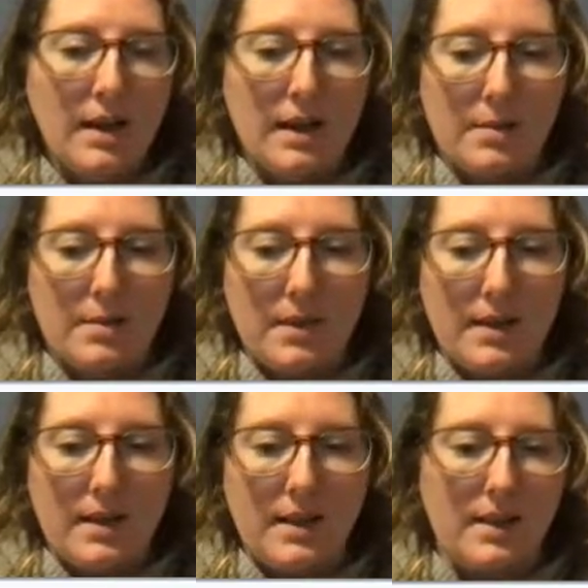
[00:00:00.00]
And
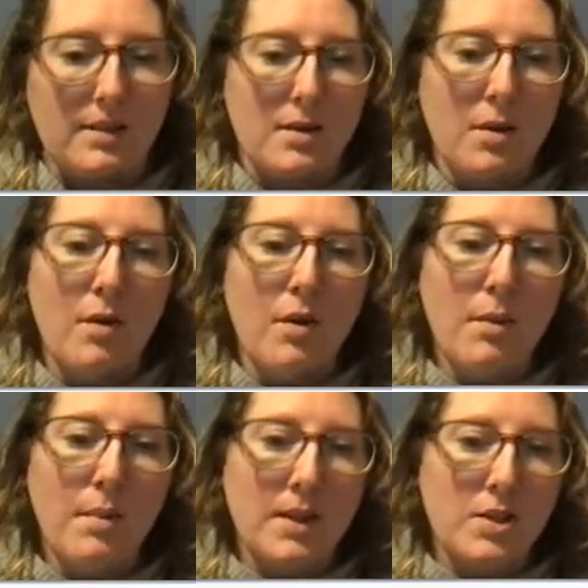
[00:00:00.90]
then here's a whole
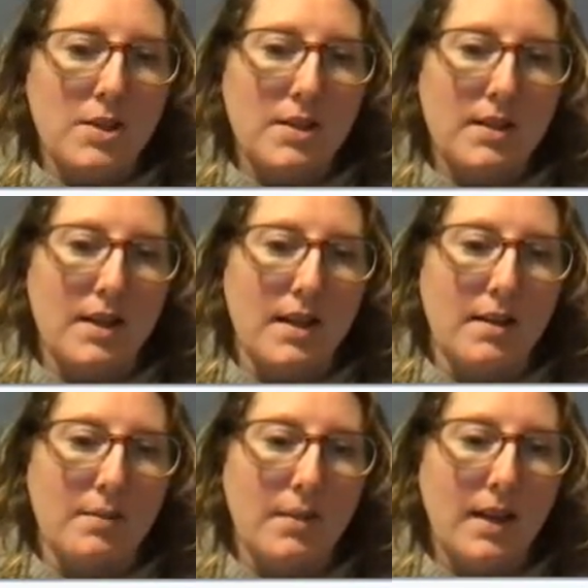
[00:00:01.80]
bunch.
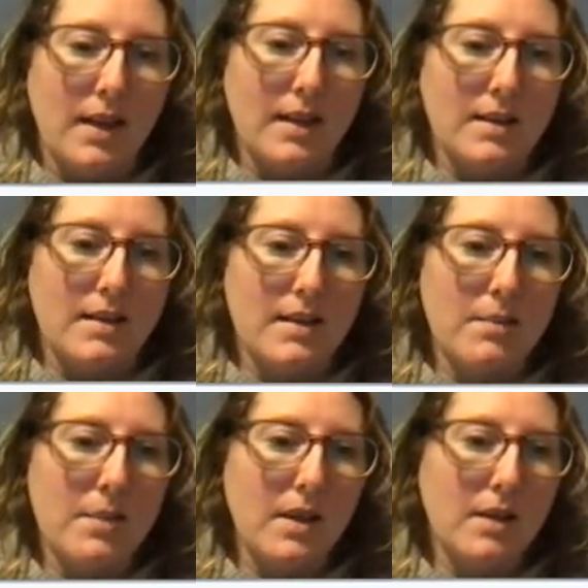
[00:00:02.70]
Again,
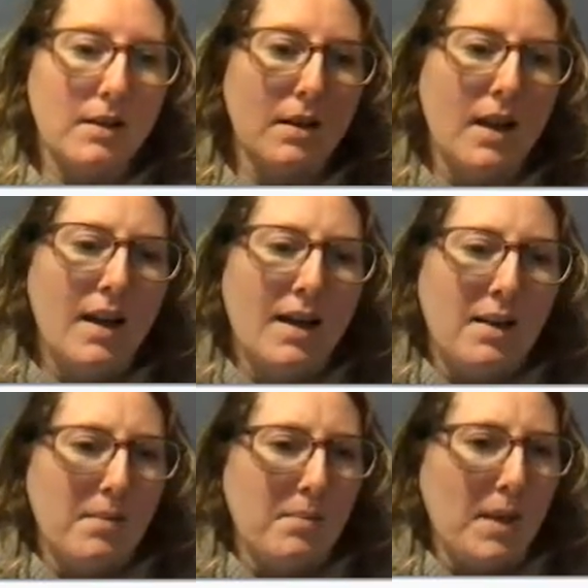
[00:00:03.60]
some that are
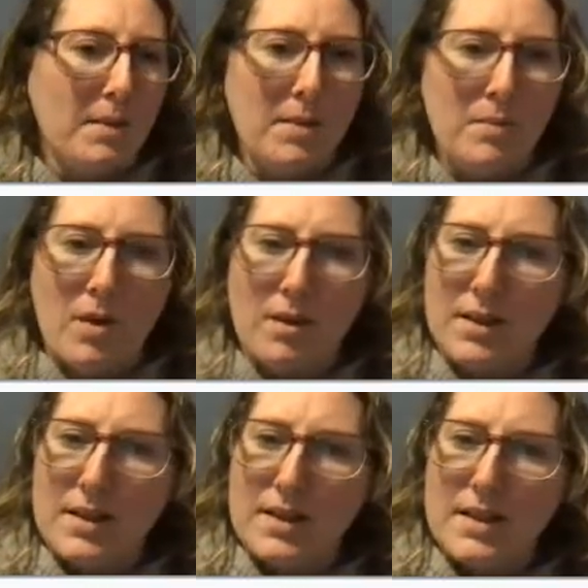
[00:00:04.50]
maybe more
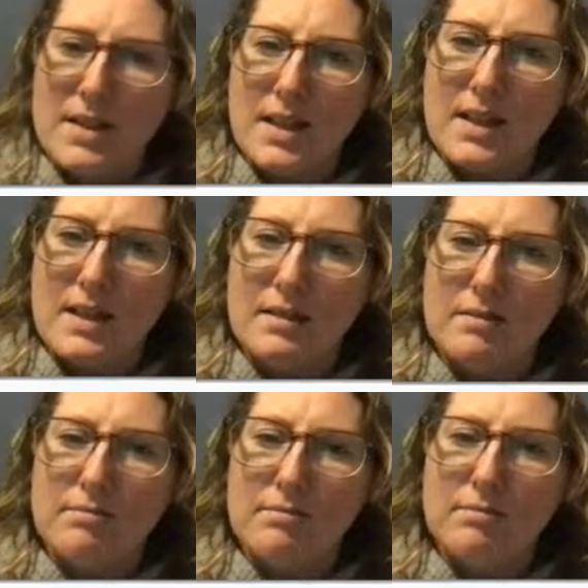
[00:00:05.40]
realistic.
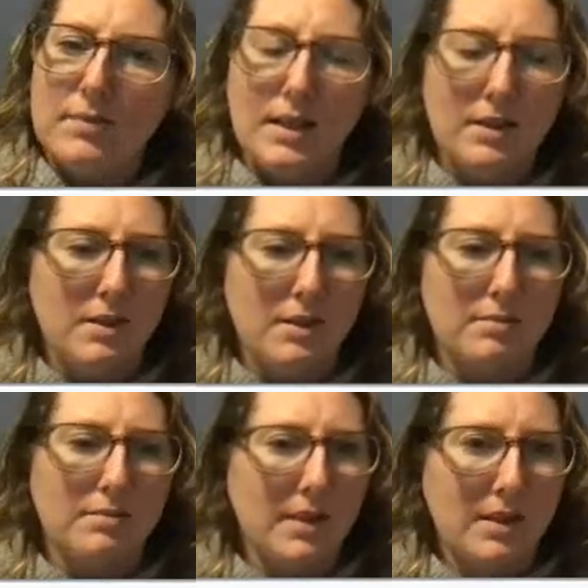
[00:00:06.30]
I don't know.
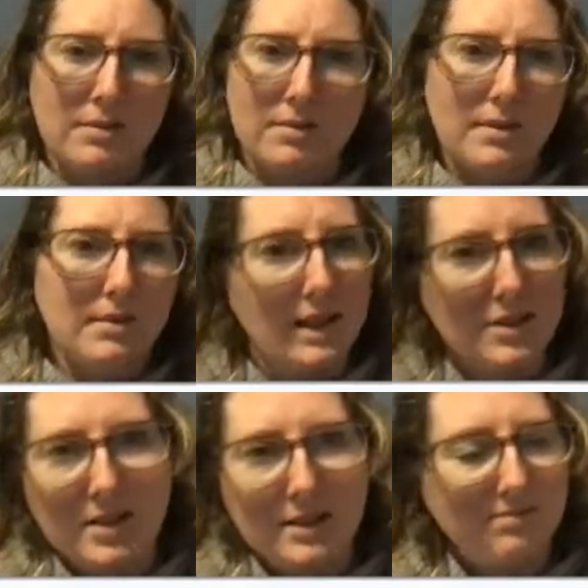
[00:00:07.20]
They're
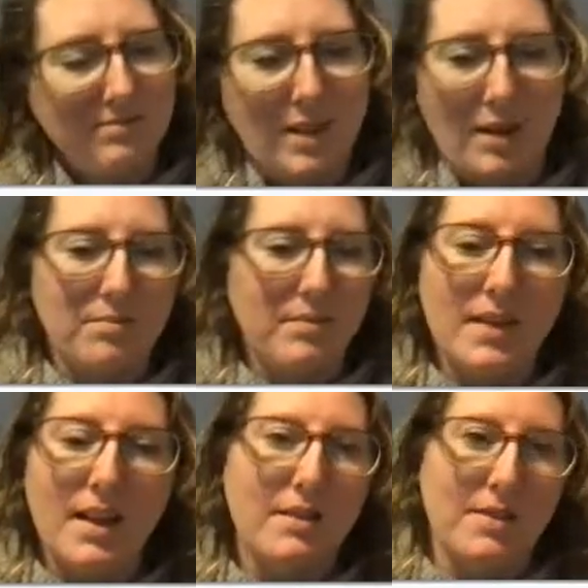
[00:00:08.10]
actually, no,
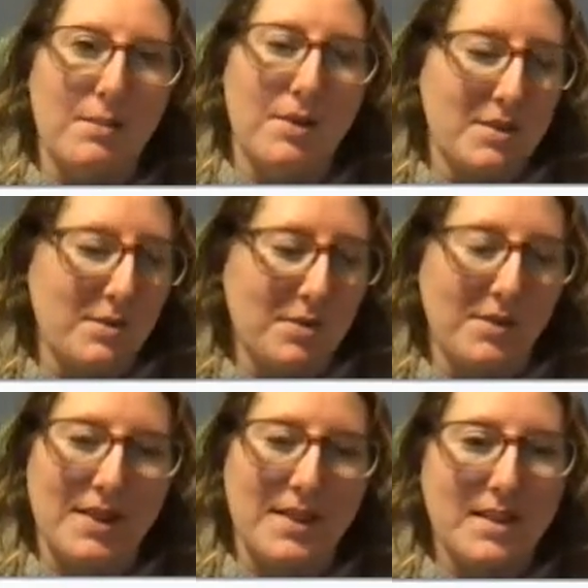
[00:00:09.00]
none of them are super
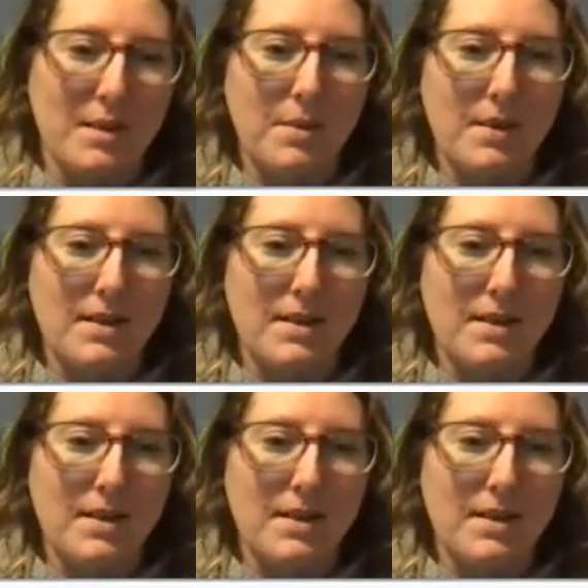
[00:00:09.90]
realistic, but